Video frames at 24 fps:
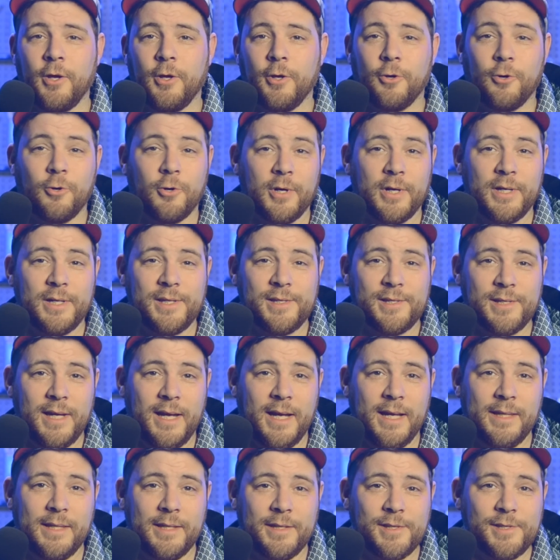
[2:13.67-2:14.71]
or a
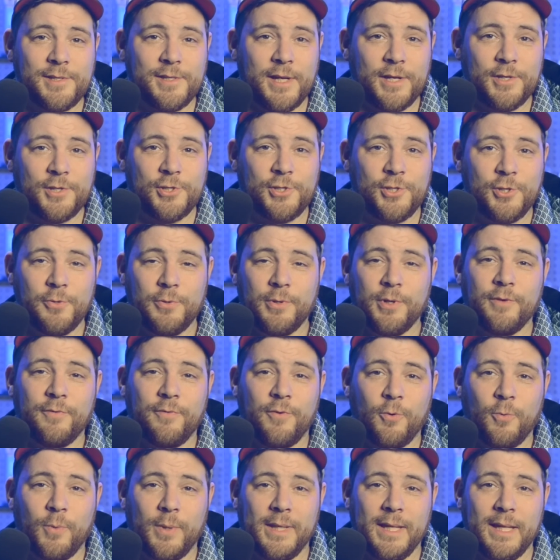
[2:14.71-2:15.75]
design that is not suited
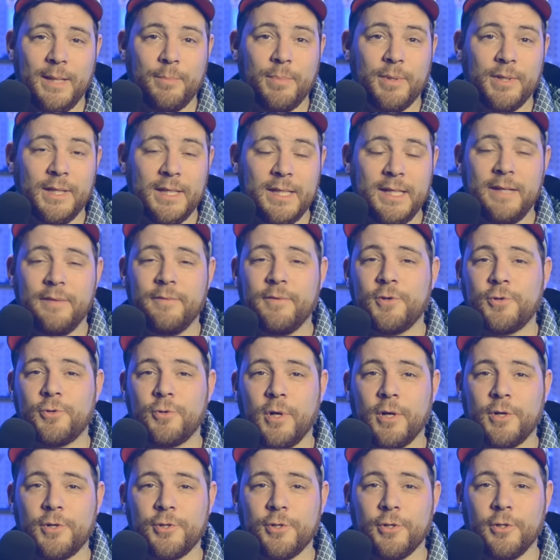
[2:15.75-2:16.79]
for what they believe a
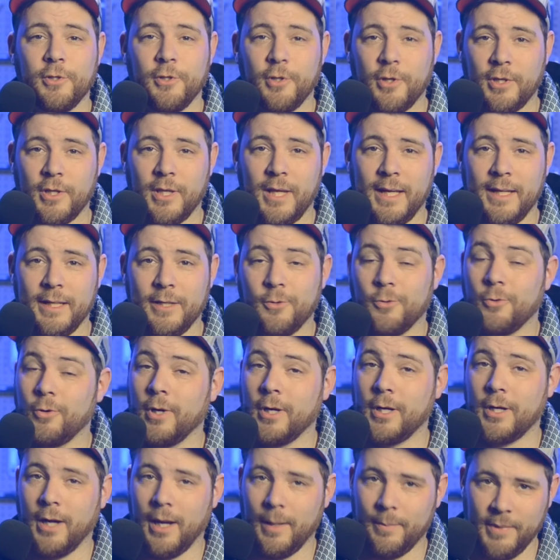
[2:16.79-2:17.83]
truck should look like or
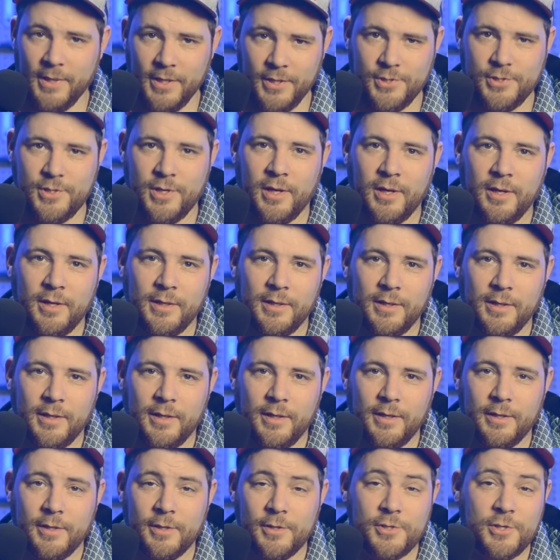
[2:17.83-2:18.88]
accomplish.
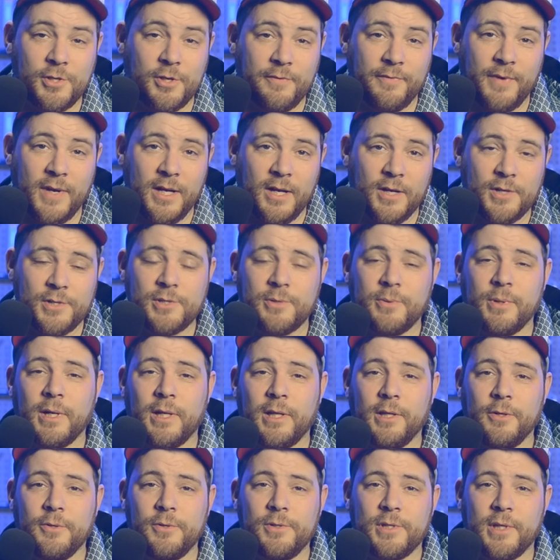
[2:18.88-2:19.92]
The survey also
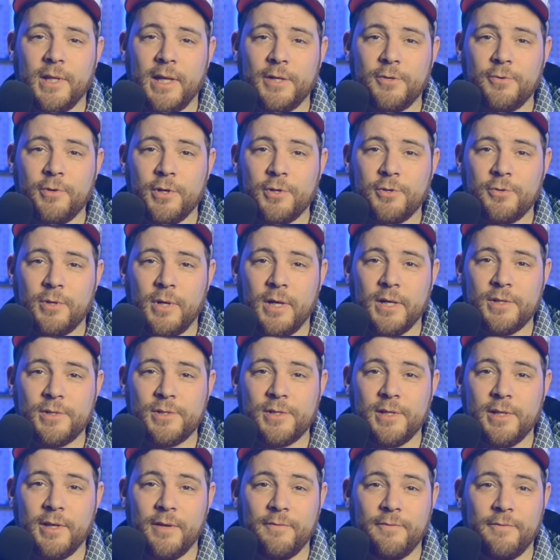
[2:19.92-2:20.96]
includes electric trucks
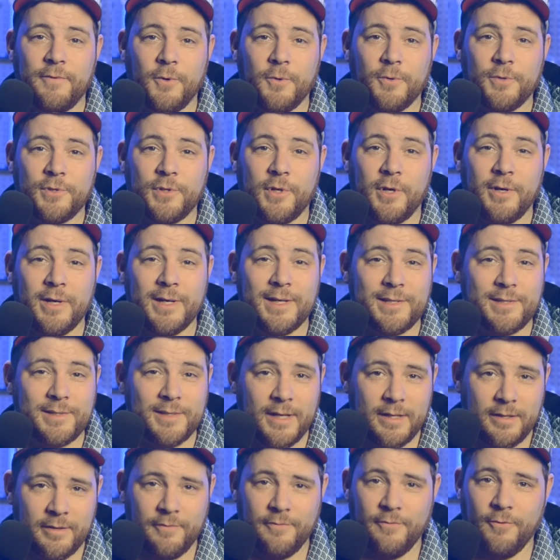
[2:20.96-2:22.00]
that folks are
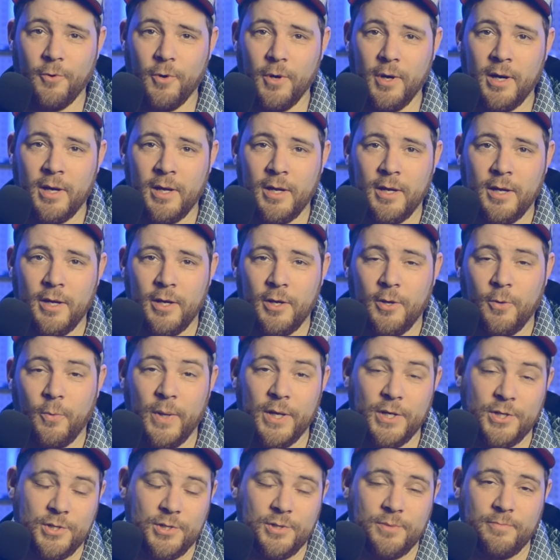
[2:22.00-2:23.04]
excited for,
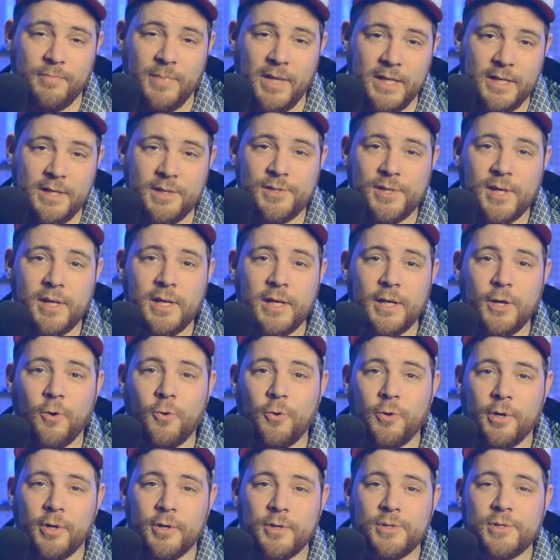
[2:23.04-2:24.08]
which, in descending
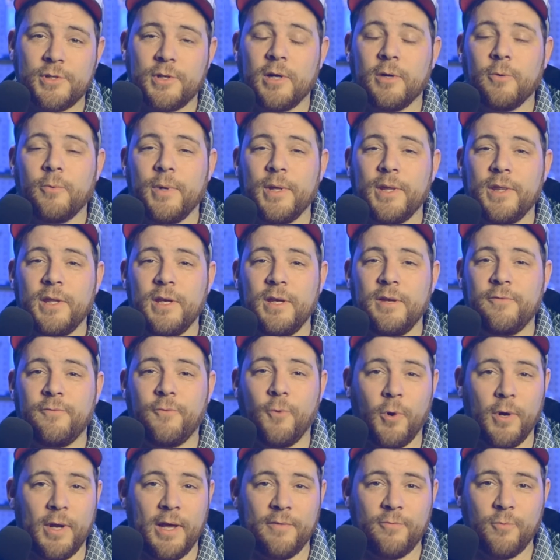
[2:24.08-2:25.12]
order, start with the
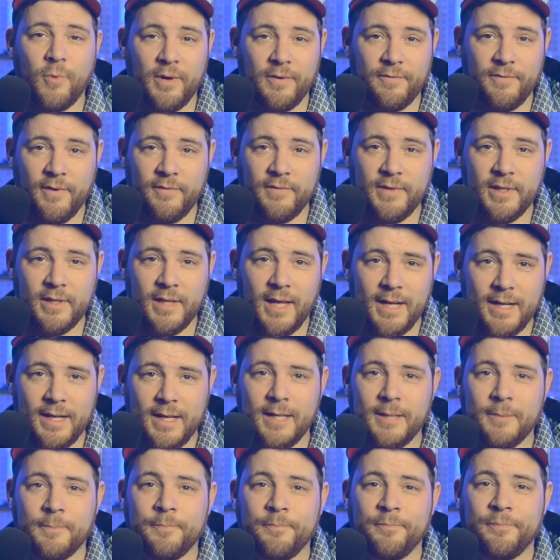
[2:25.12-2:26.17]
Ford F-150
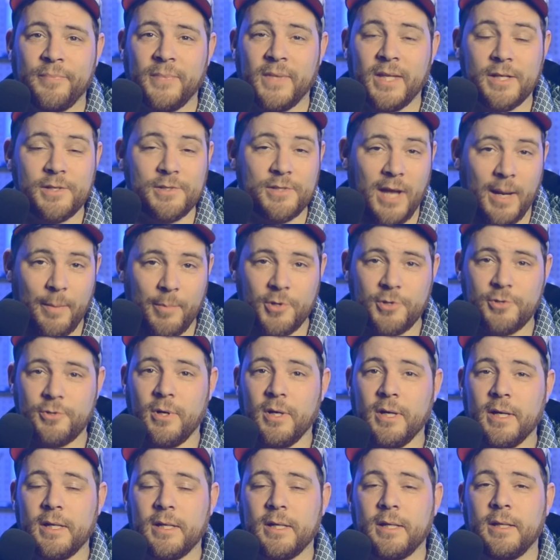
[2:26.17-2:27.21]
Lightning, the
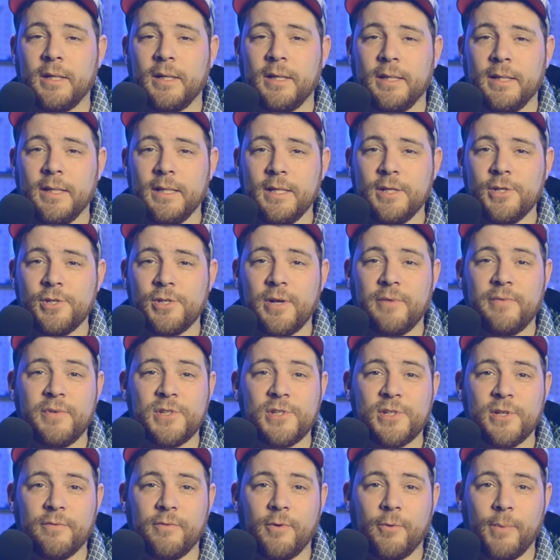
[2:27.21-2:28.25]
Cybertruck, the Chevy
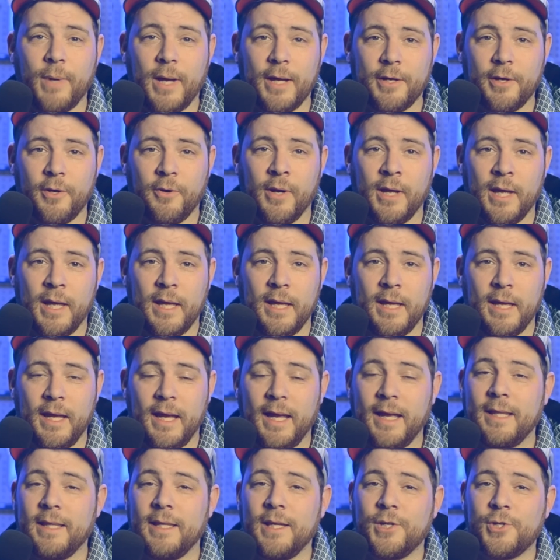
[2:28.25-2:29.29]
Silverado,
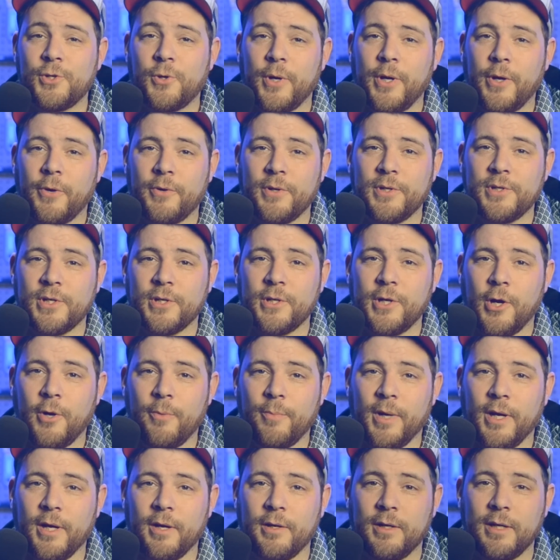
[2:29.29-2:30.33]
and the Toyota
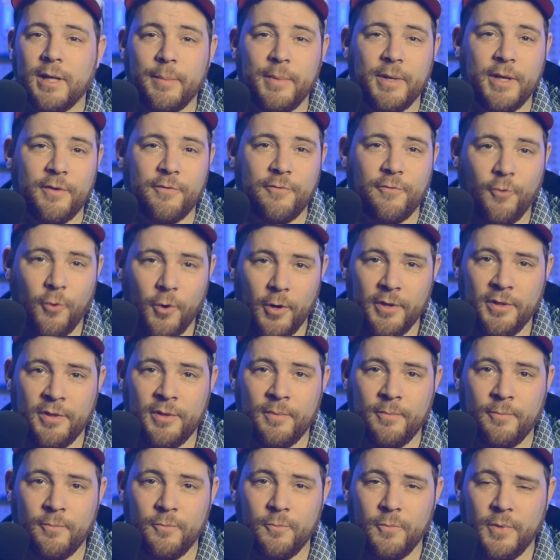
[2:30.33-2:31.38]
Tacoma coming in fourth,
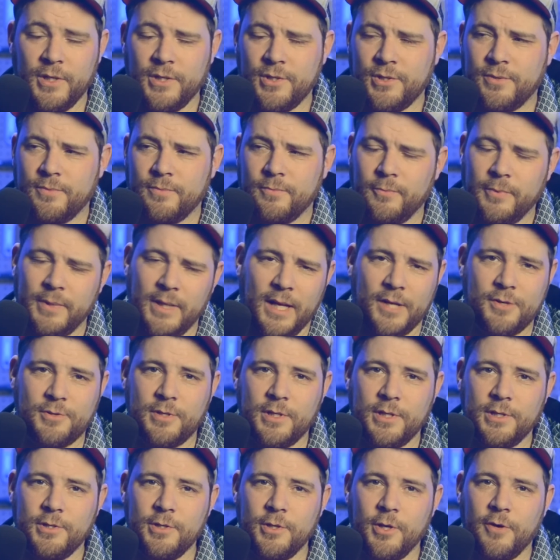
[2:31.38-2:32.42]
which we
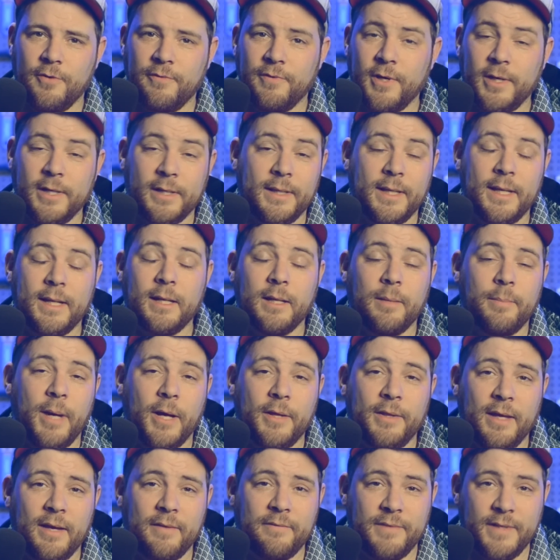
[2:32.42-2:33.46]
actually know very little
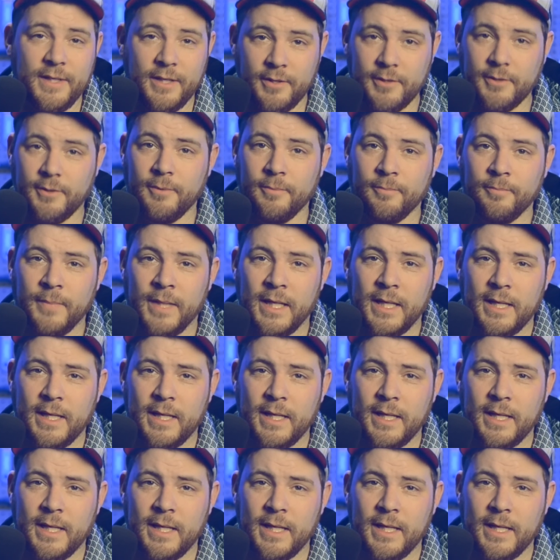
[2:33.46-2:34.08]
about that vehicle.